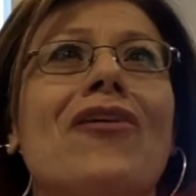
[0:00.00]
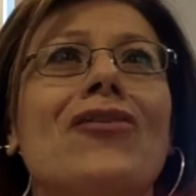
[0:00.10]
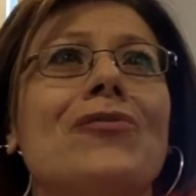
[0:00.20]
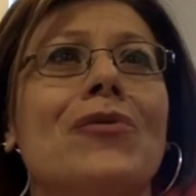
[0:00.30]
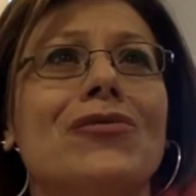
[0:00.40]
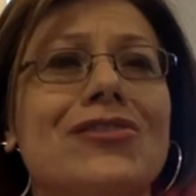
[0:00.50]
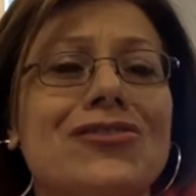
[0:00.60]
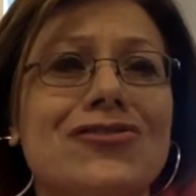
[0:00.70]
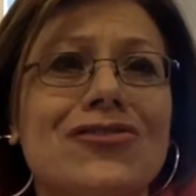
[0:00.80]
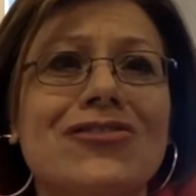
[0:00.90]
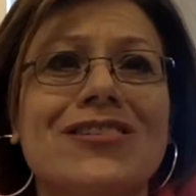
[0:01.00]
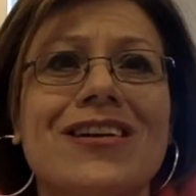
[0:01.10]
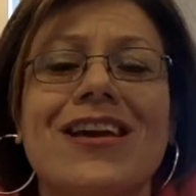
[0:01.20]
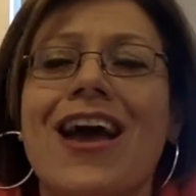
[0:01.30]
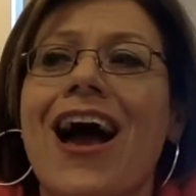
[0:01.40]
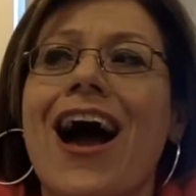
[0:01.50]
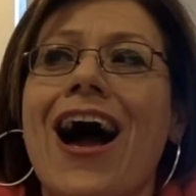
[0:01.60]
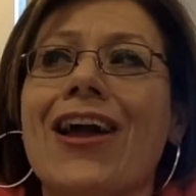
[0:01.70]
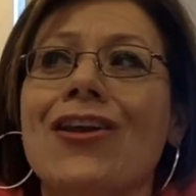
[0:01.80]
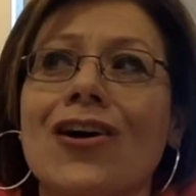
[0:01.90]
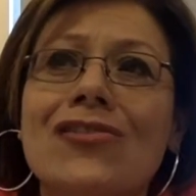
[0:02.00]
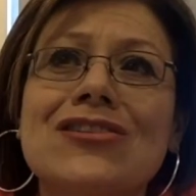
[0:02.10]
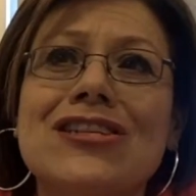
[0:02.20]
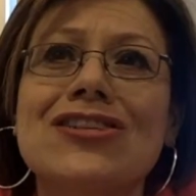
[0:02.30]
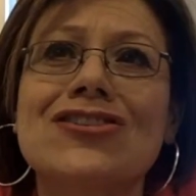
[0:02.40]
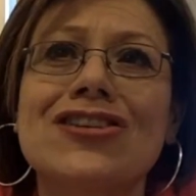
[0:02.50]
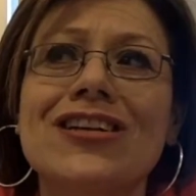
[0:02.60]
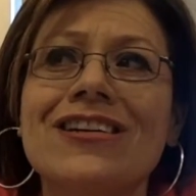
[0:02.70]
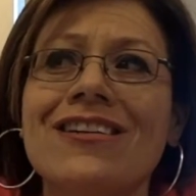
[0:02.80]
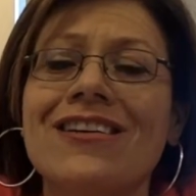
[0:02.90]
father were both teachers. I love teaching.